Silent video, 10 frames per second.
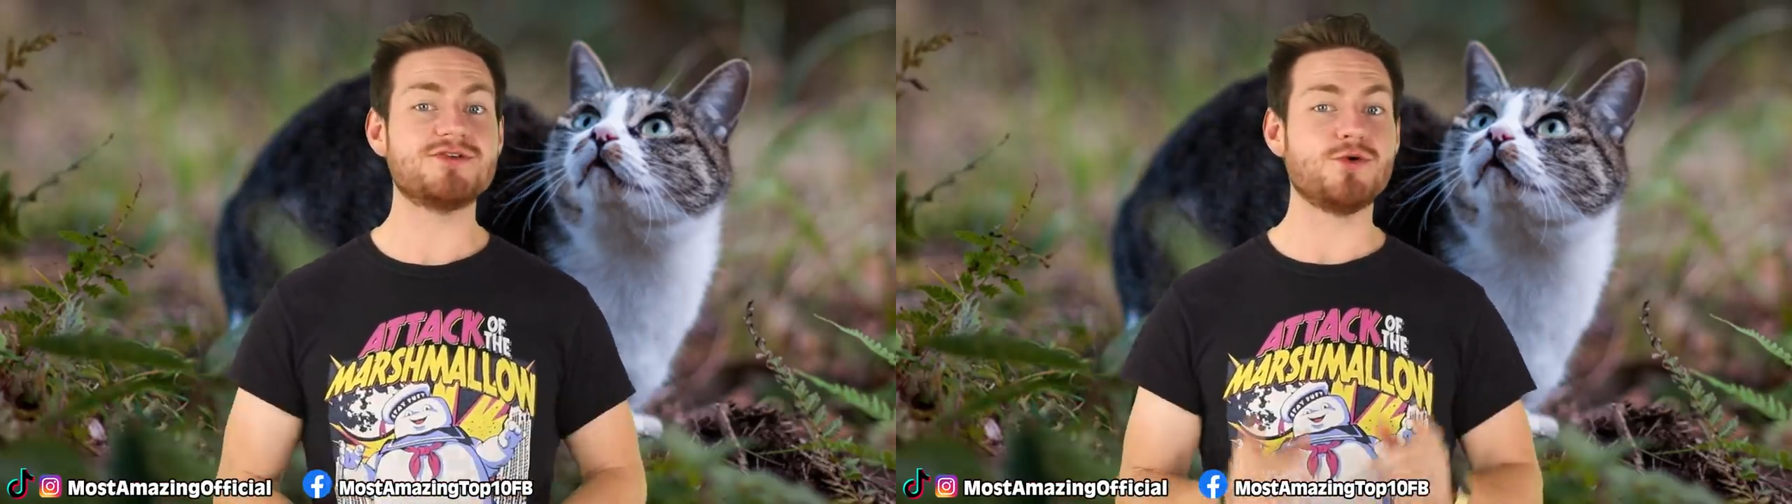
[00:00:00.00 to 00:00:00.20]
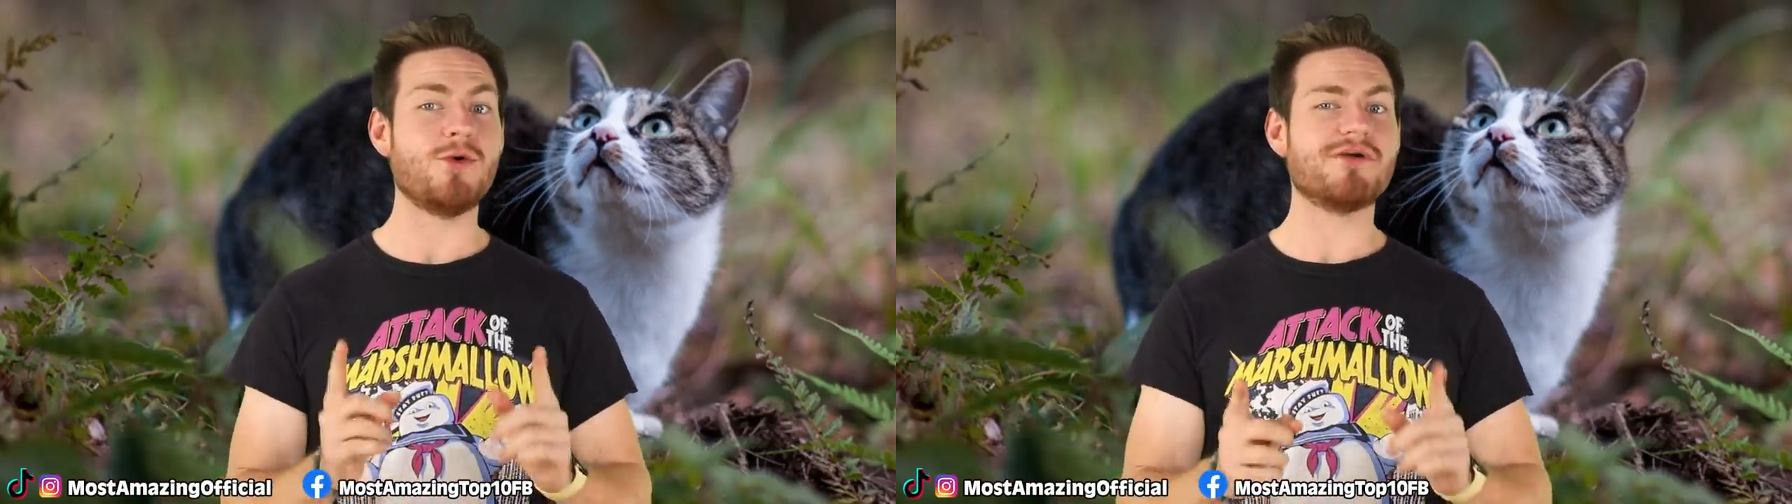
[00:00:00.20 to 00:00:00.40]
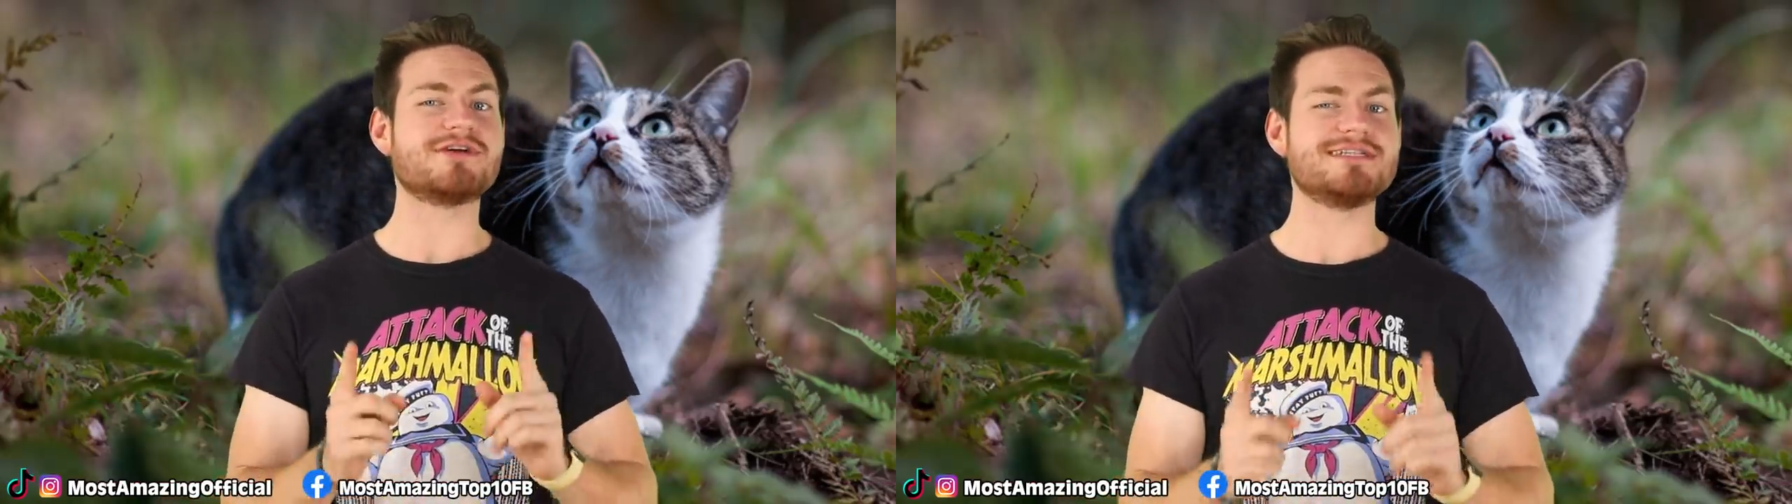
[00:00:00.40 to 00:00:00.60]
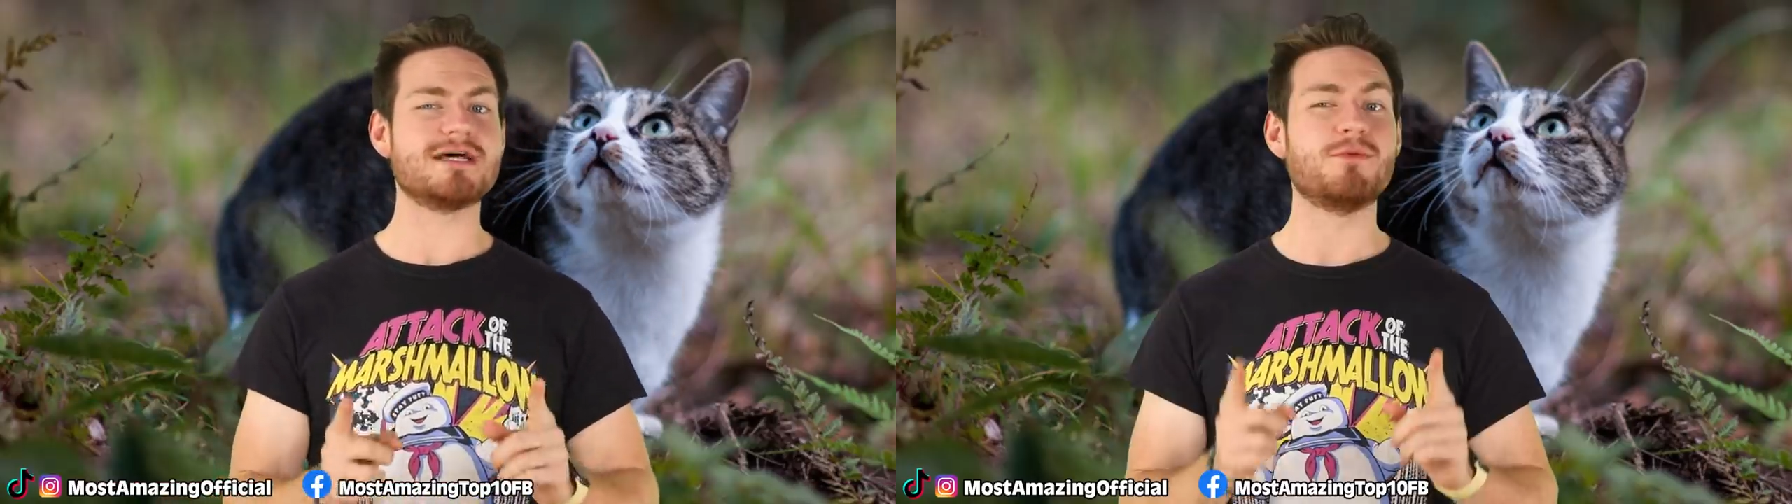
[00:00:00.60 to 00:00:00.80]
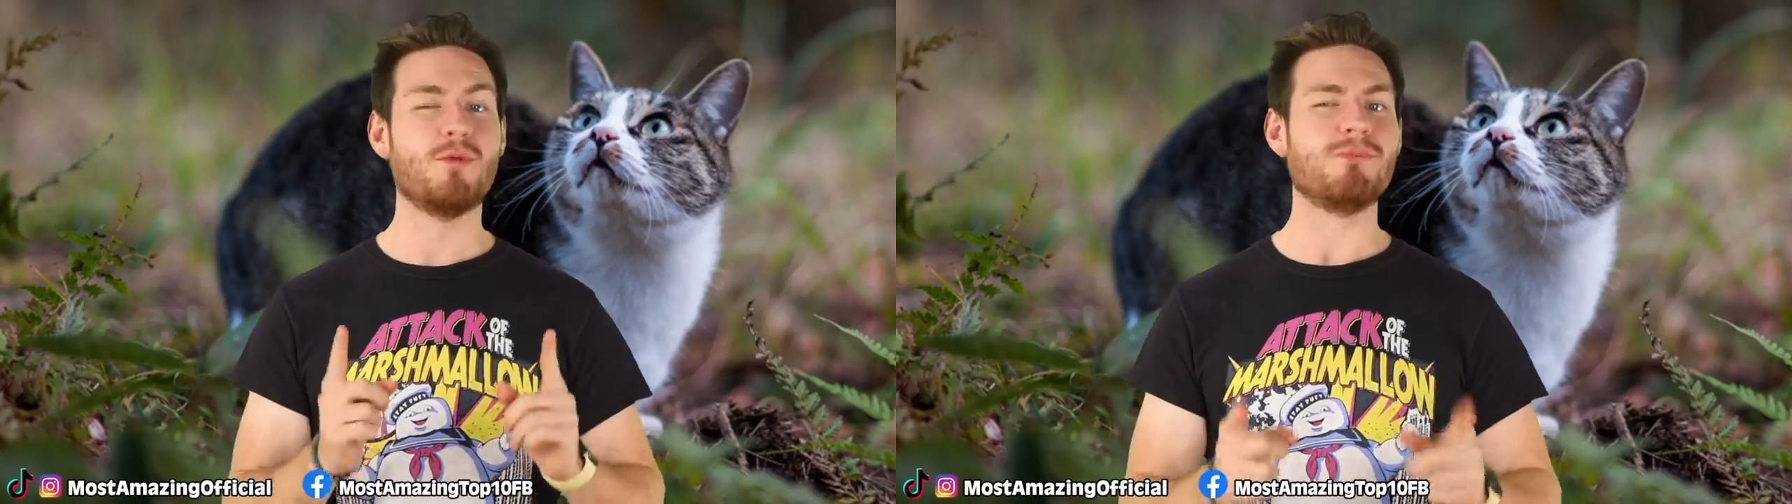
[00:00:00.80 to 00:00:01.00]
to whoever can
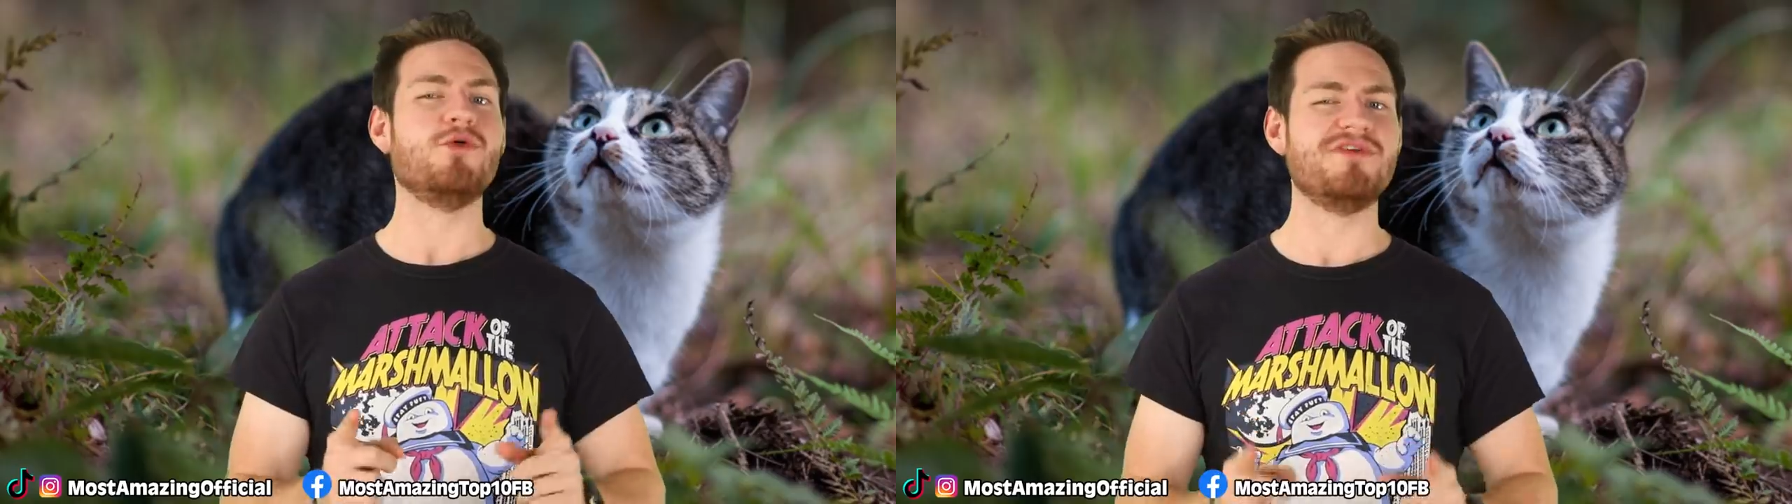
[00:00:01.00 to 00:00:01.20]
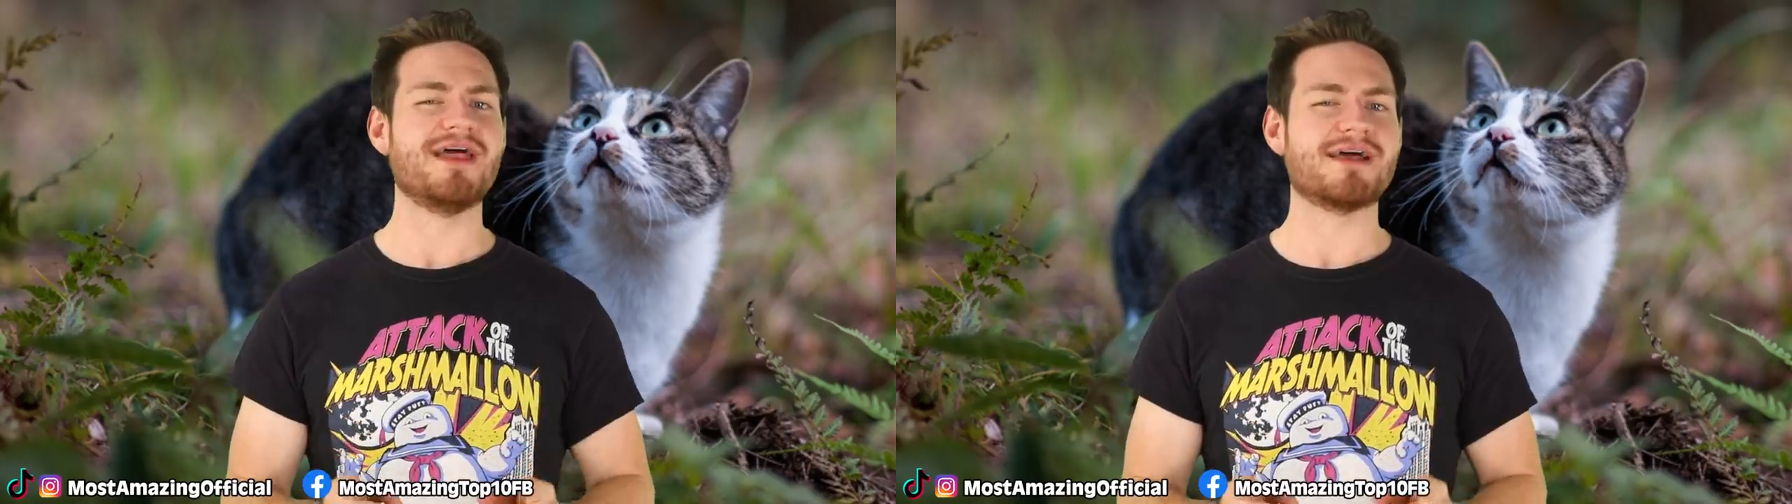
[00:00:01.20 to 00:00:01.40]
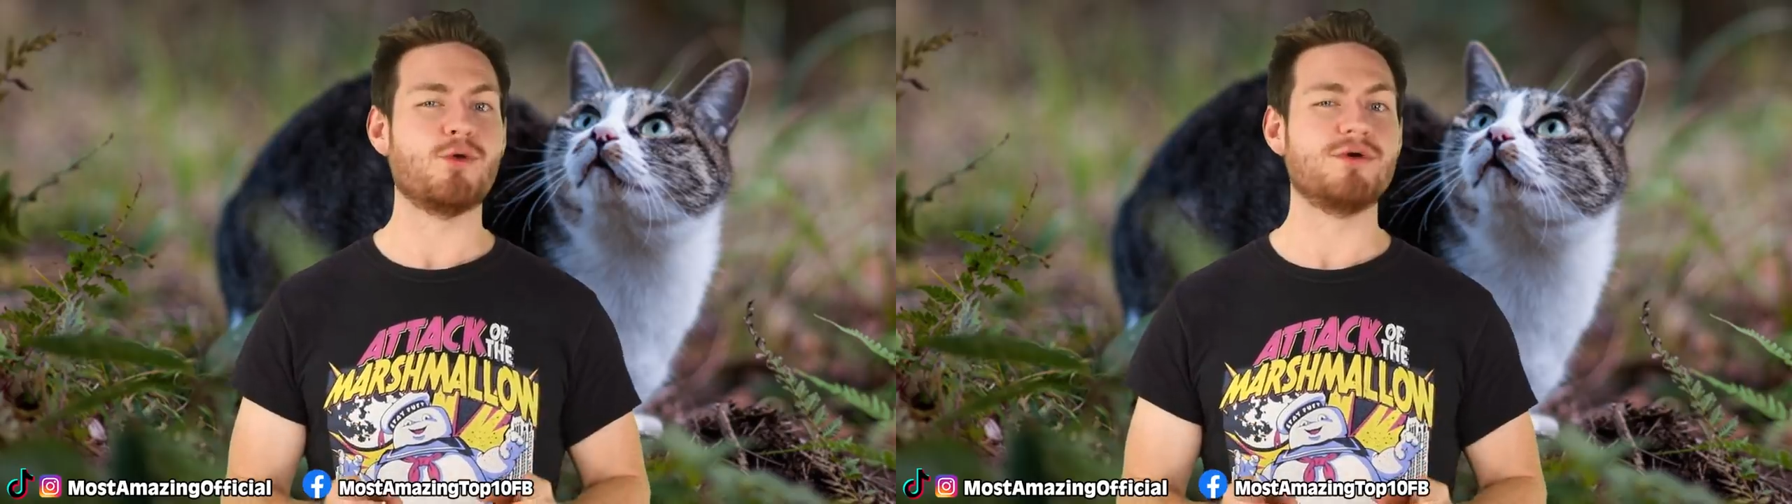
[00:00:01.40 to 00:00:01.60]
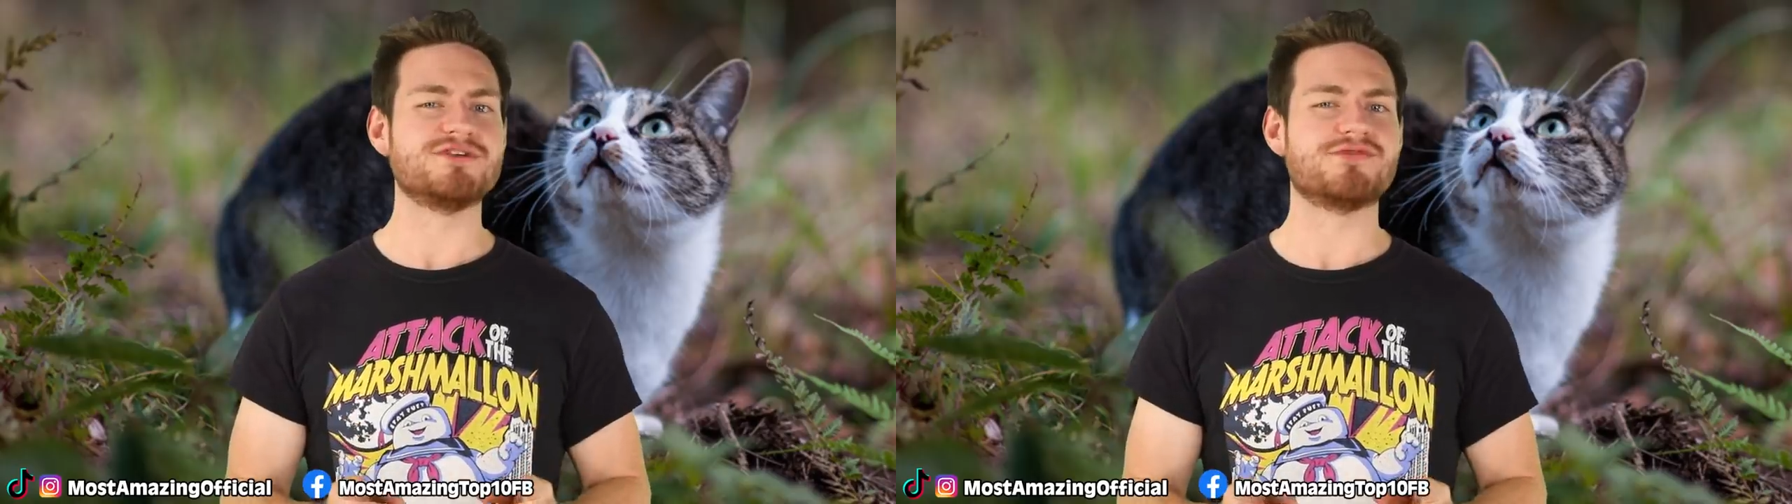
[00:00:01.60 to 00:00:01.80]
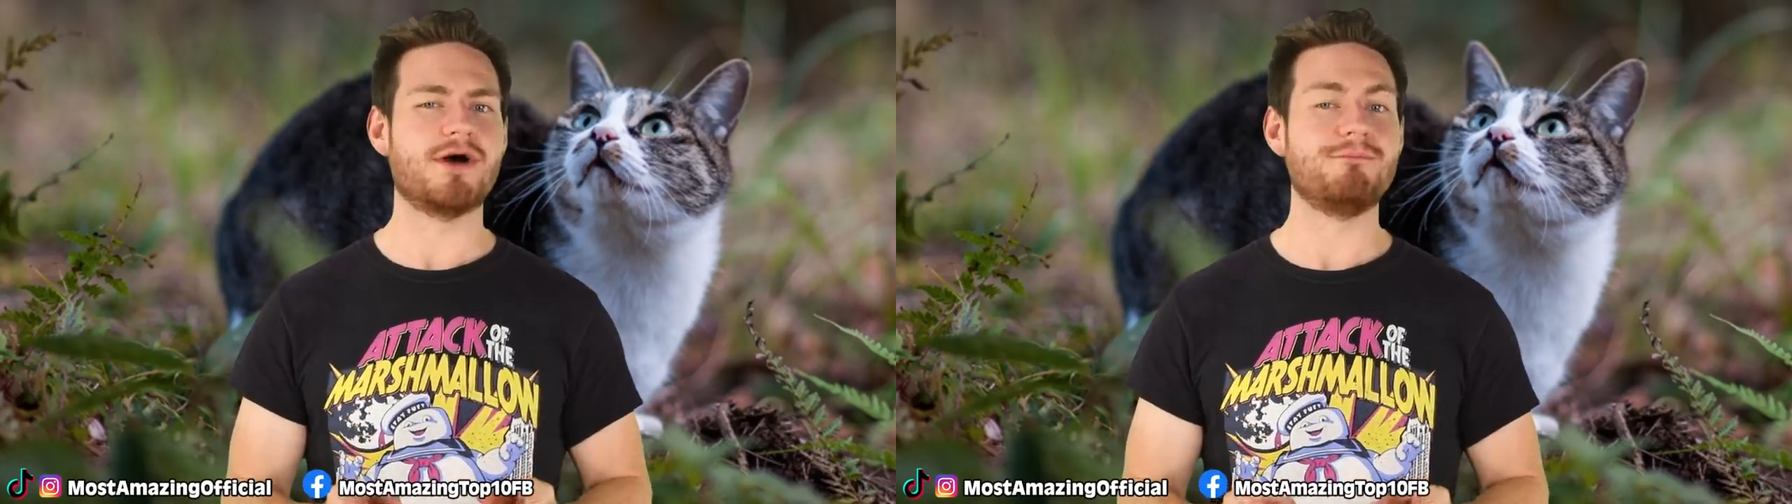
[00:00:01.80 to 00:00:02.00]
tell me what movie that quote
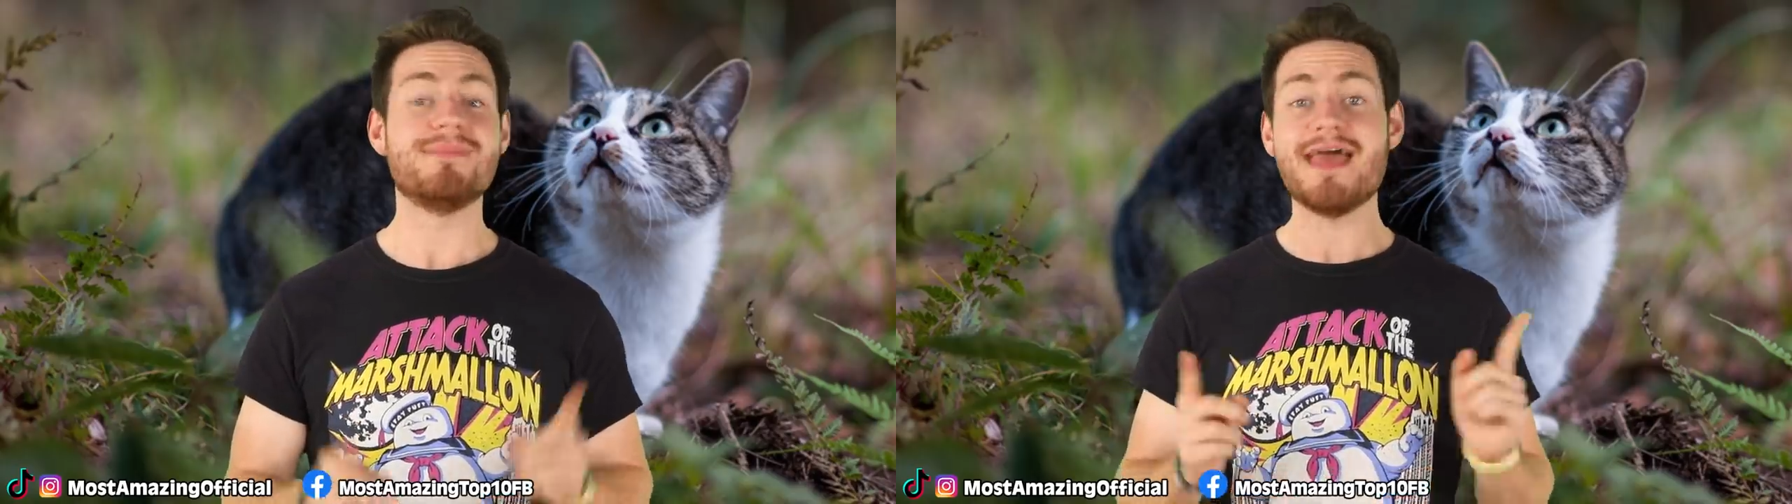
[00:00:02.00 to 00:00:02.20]
is from.